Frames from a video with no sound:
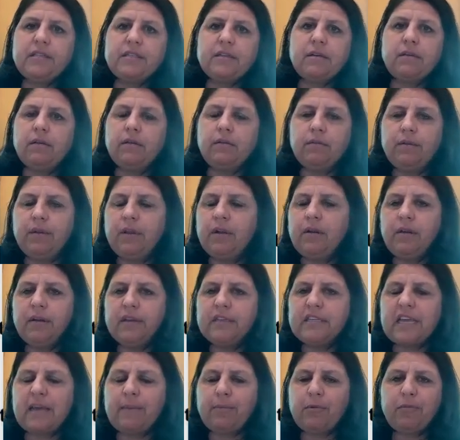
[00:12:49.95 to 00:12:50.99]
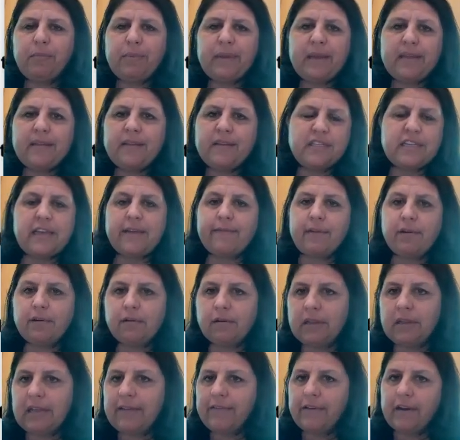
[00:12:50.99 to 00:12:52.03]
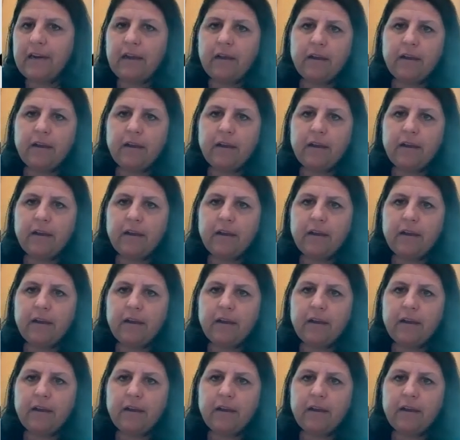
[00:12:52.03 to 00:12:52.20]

So, you know, example be the seven or 11,